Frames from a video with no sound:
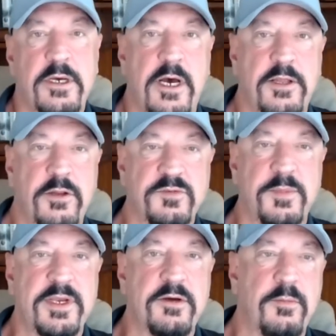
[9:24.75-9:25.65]
Uh, those would
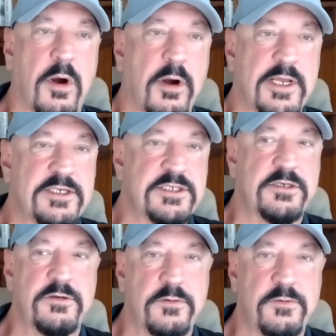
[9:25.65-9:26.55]
be good markets
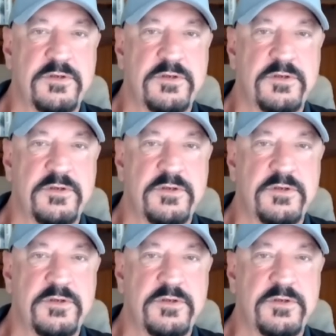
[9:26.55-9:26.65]
to,